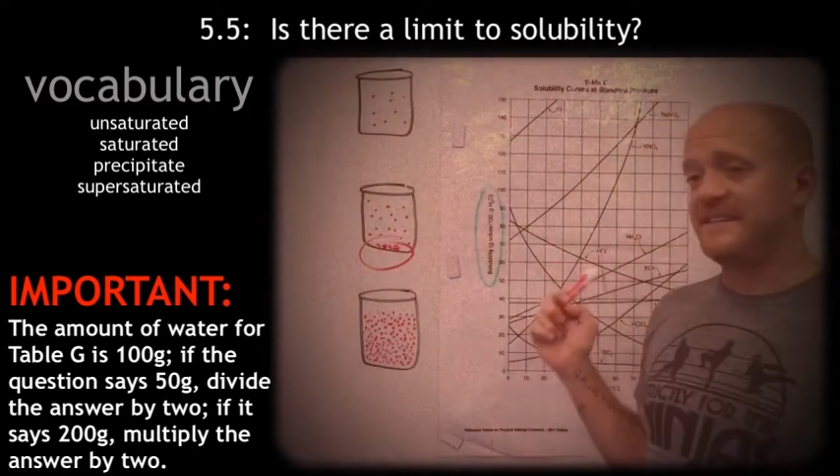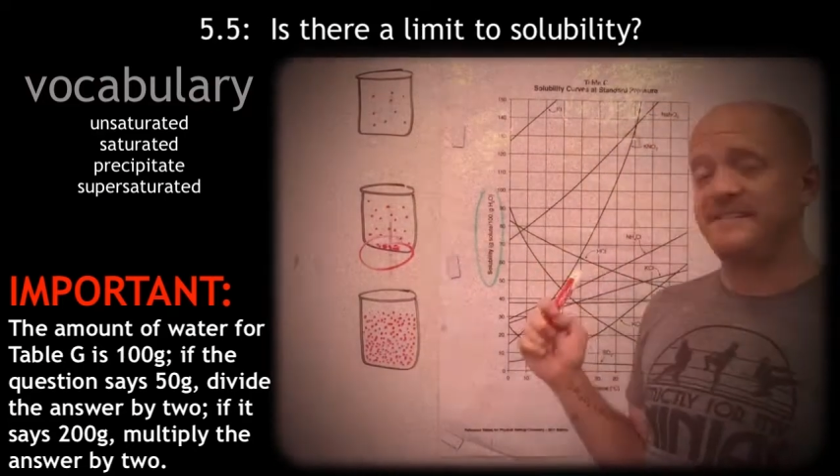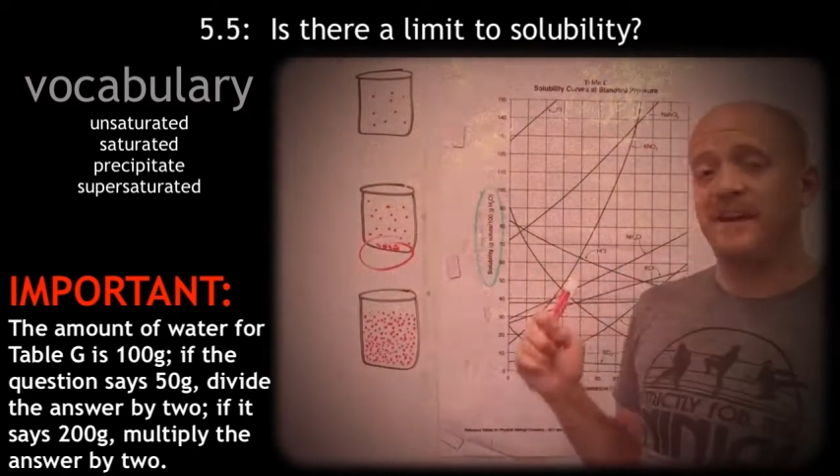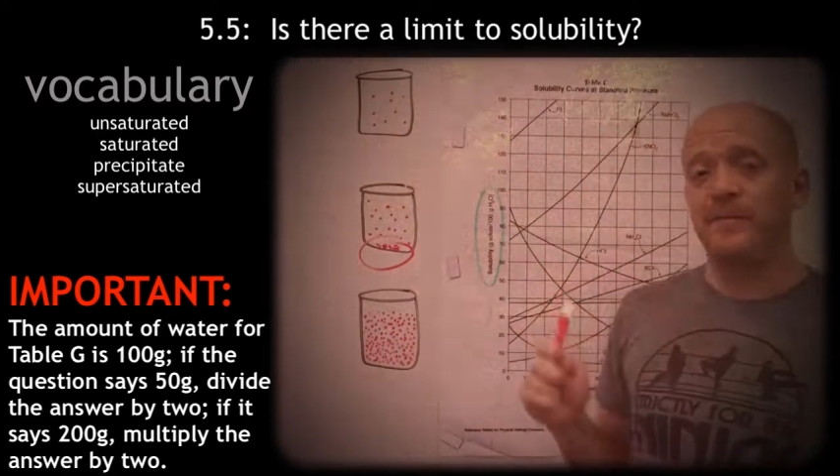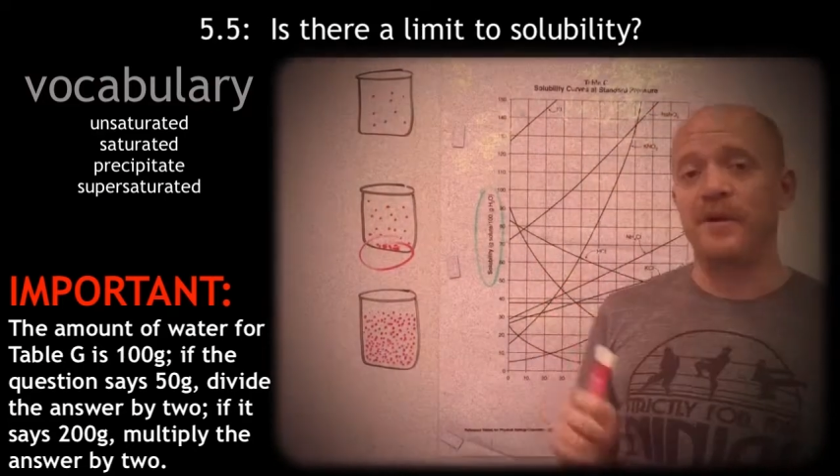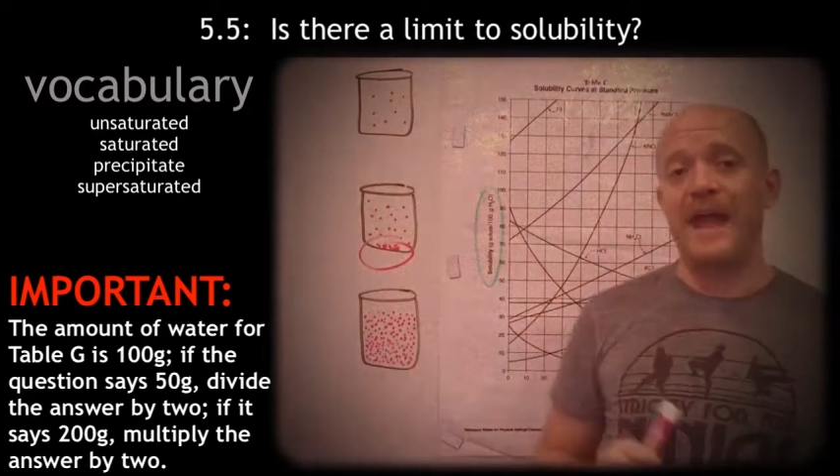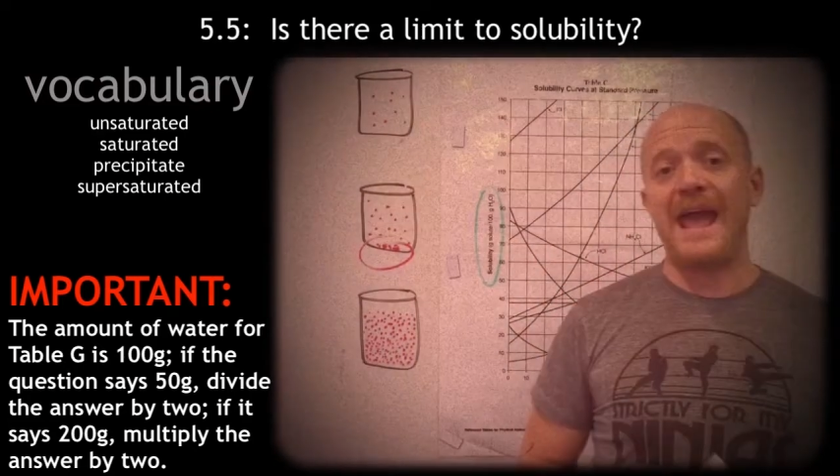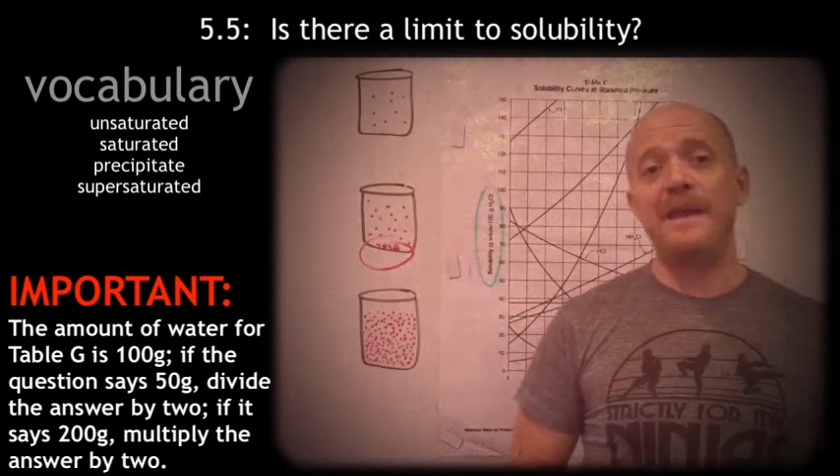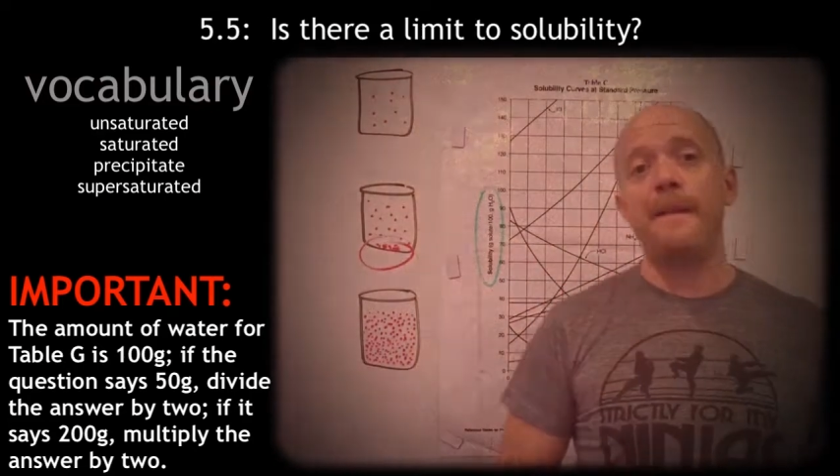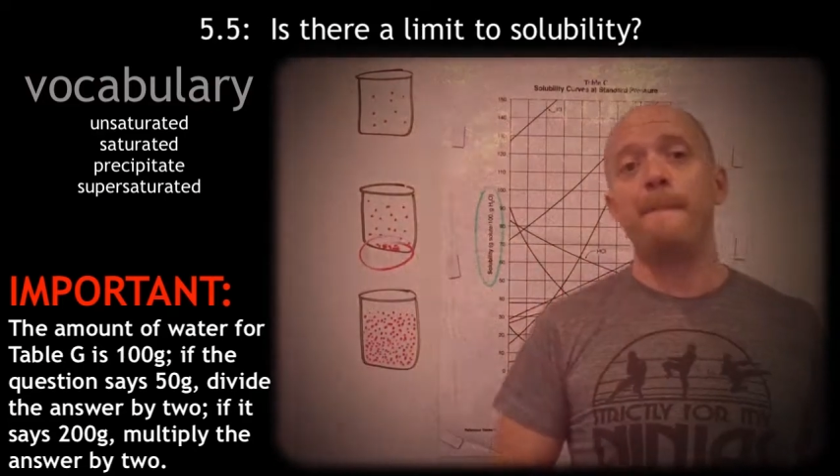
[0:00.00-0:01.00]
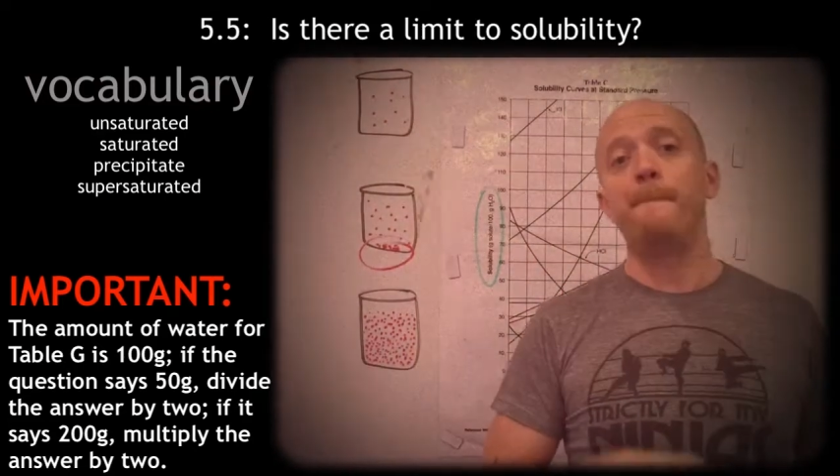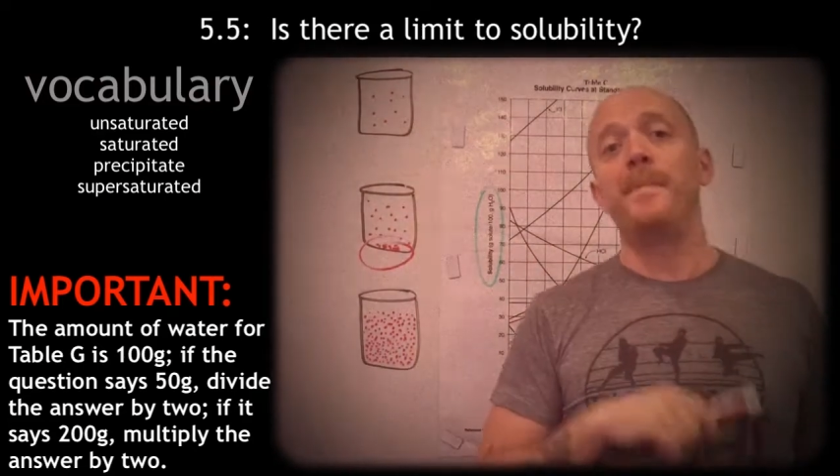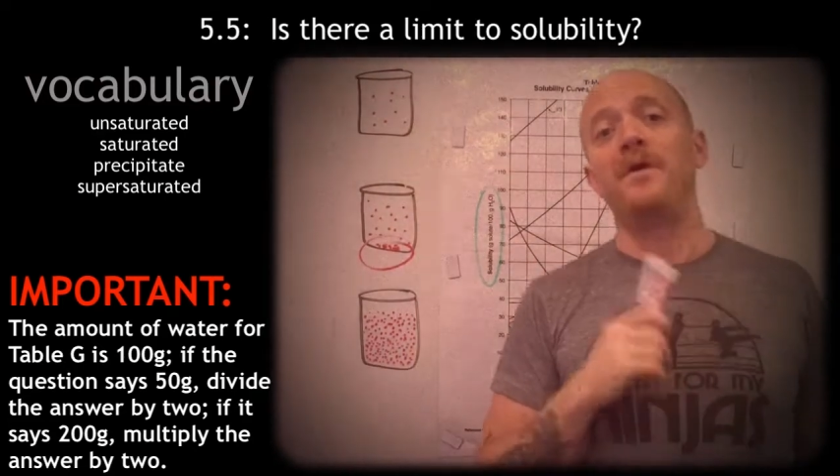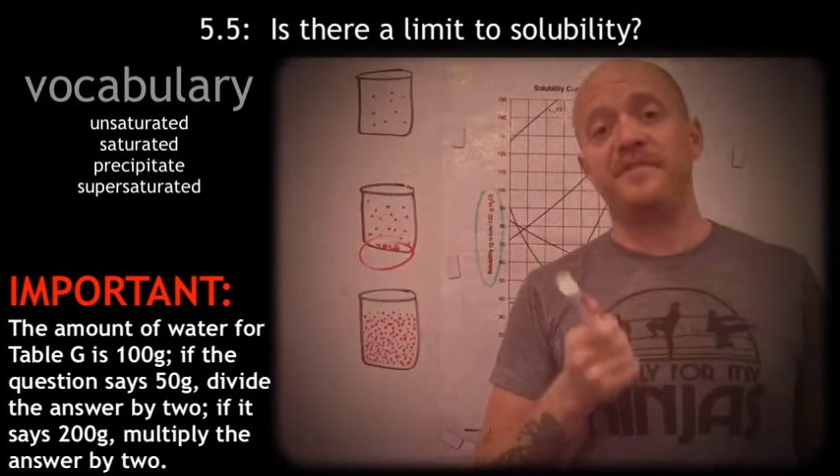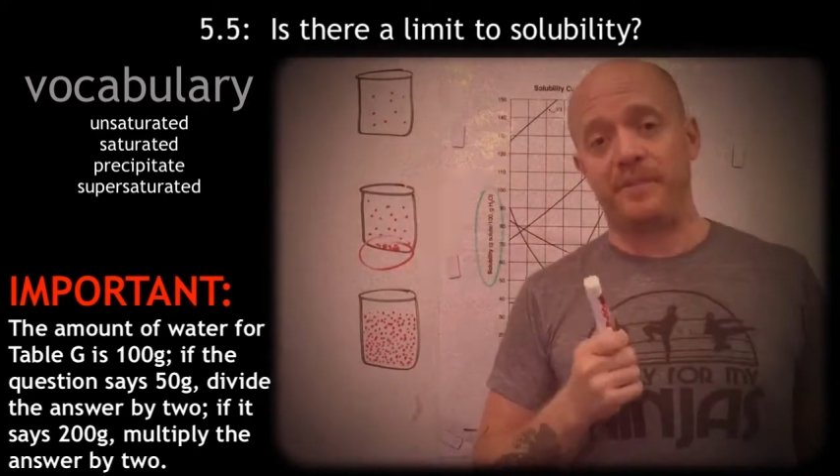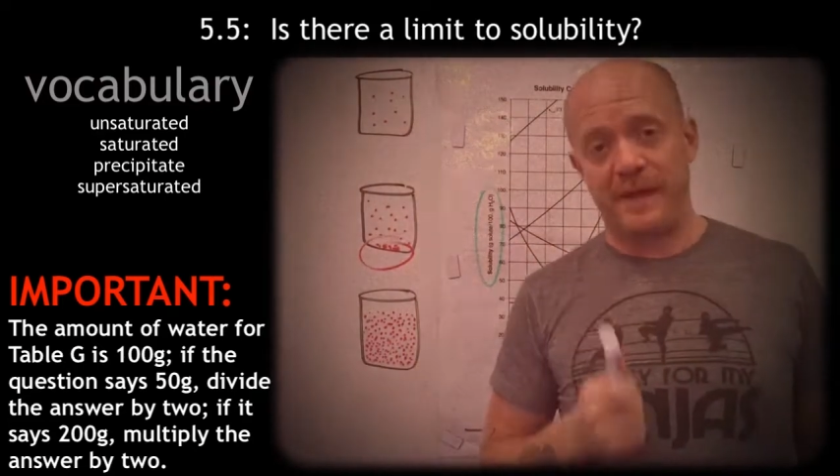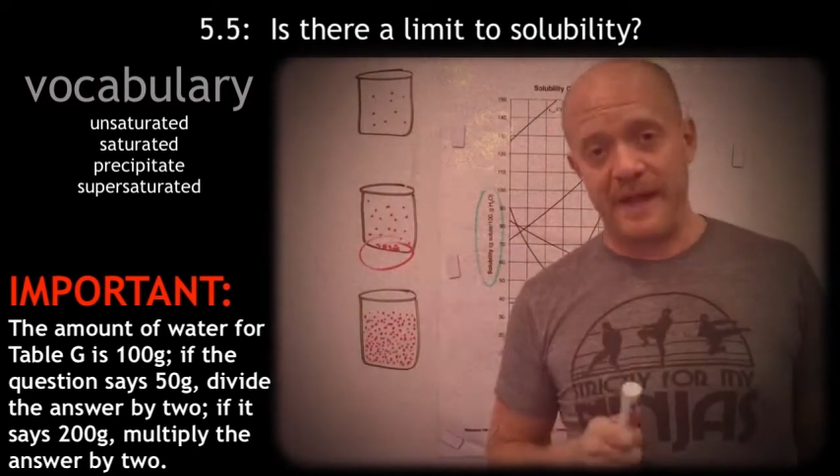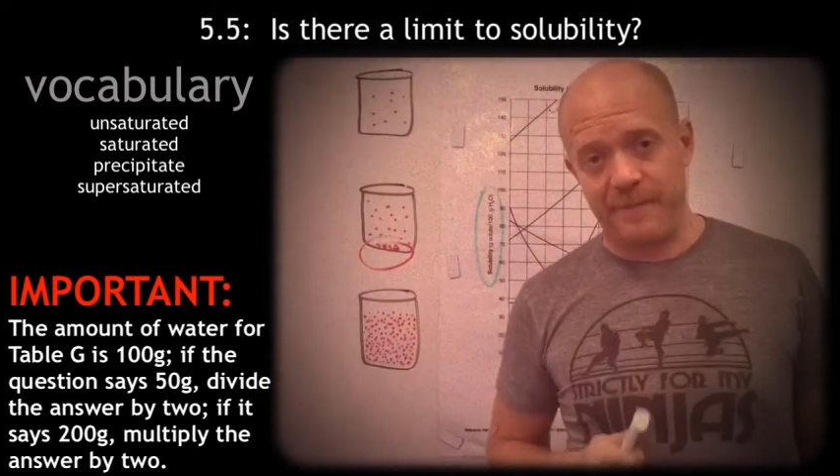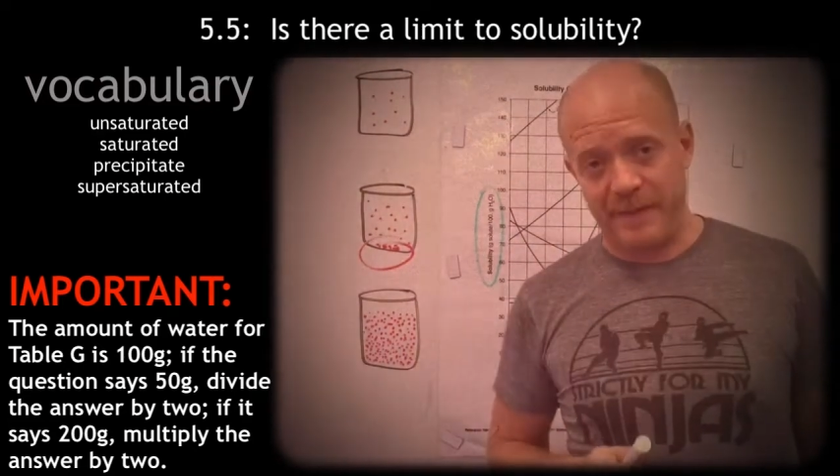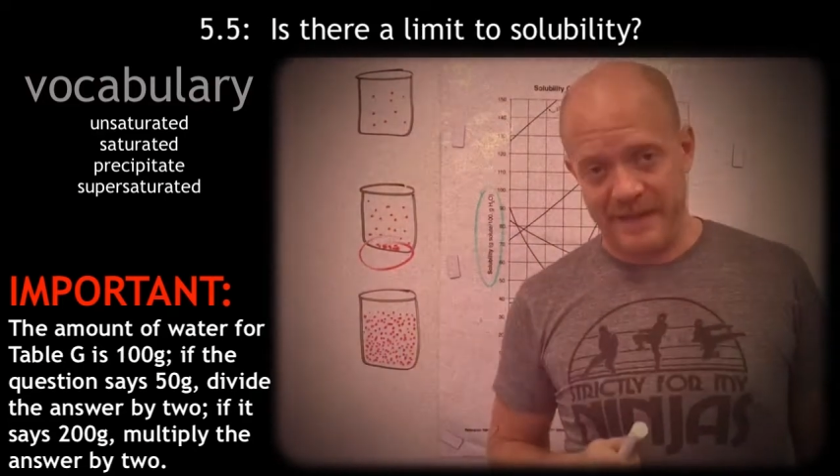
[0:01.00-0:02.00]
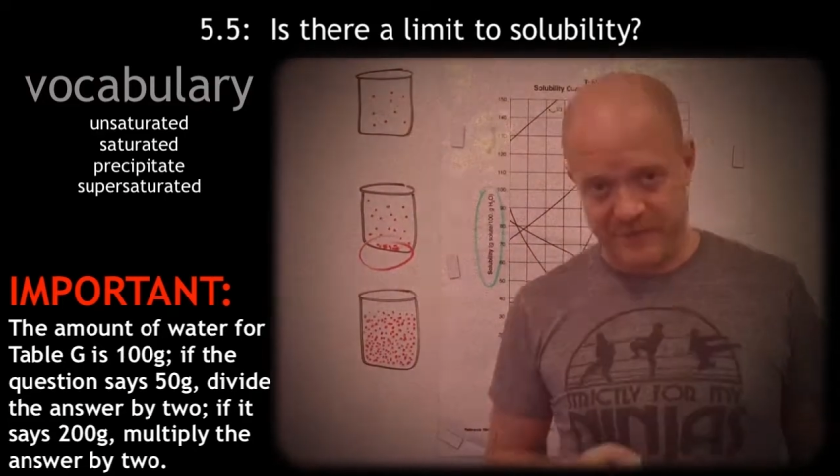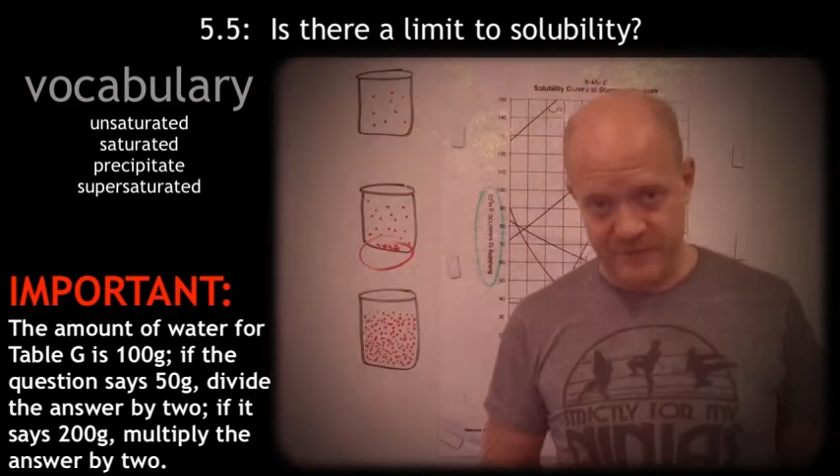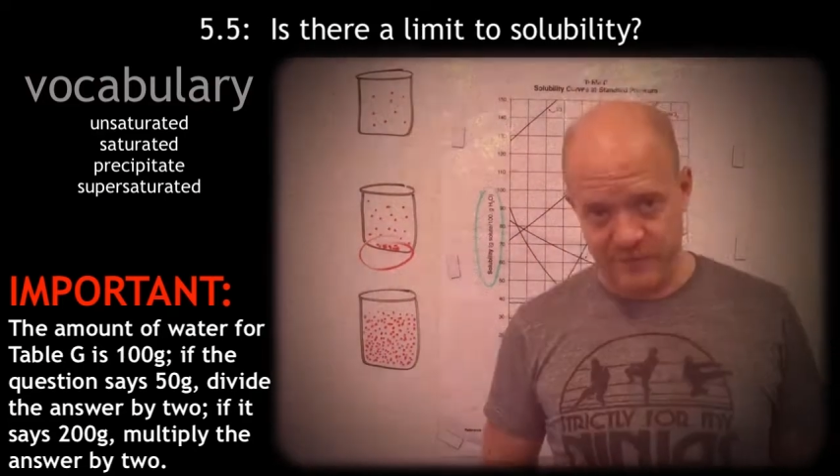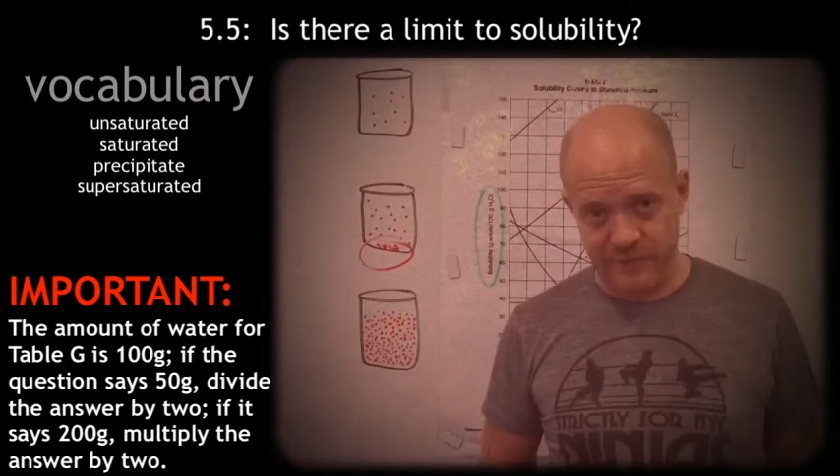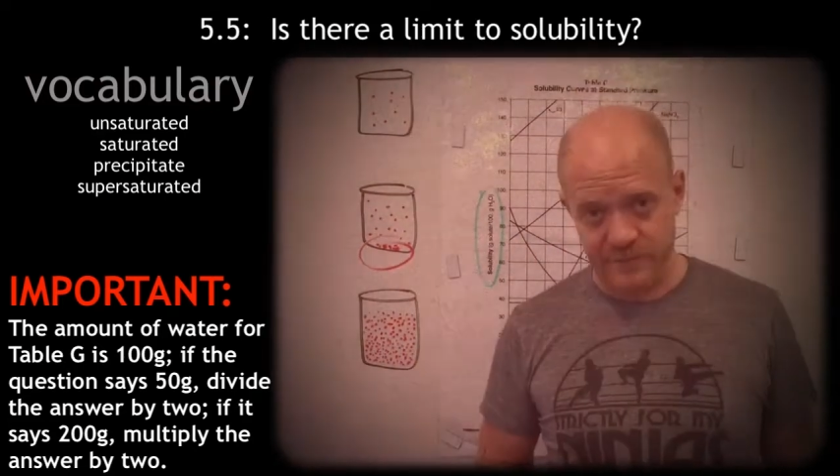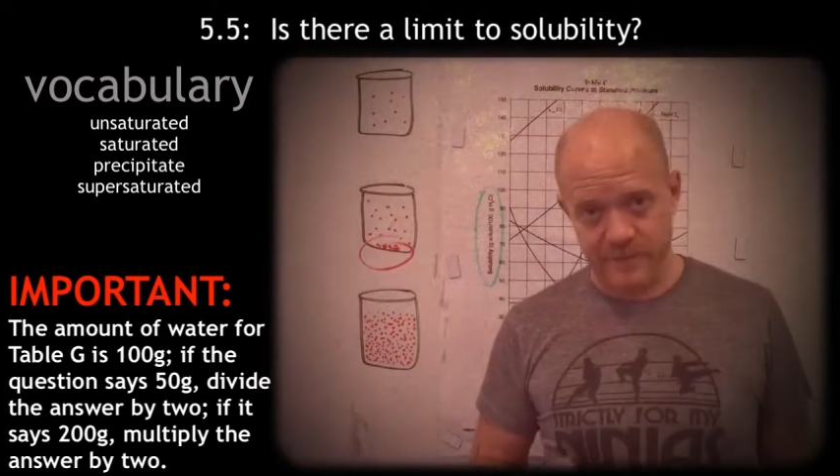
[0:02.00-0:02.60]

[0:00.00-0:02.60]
this number and multiply it by 2.